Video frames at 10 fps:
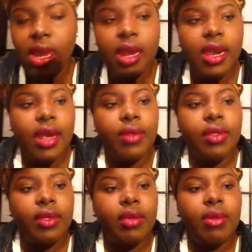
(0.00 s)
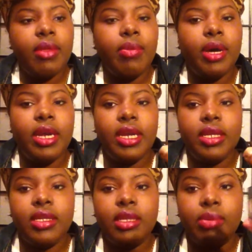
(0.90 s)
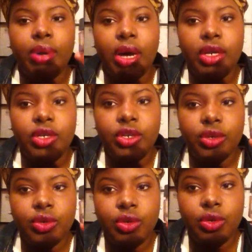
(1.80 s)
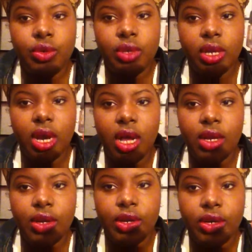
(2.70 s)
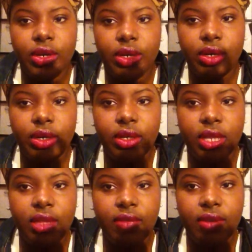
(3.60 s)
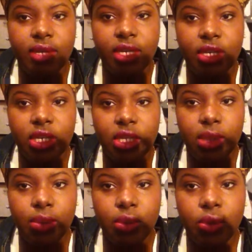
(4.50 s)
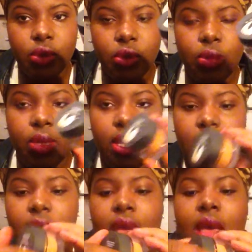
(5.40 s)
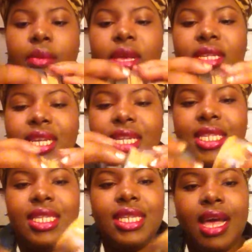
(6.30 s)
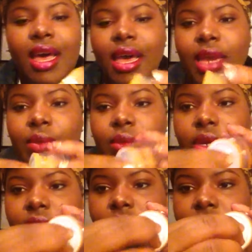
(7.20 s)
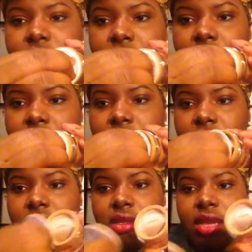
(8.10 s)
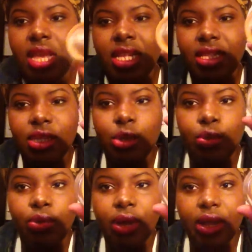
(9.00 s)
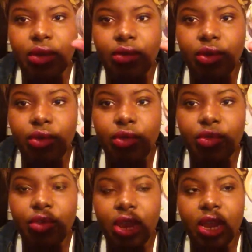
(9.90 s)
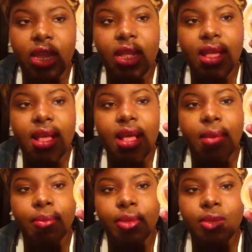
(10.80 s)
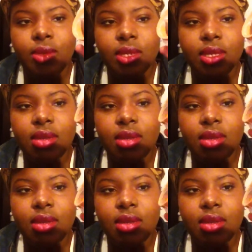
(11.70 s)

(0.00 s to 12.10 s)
Now the thing about the pot is the pot shows you the color that the foundation is supposed to be, because inside what it really is this brown gray mousse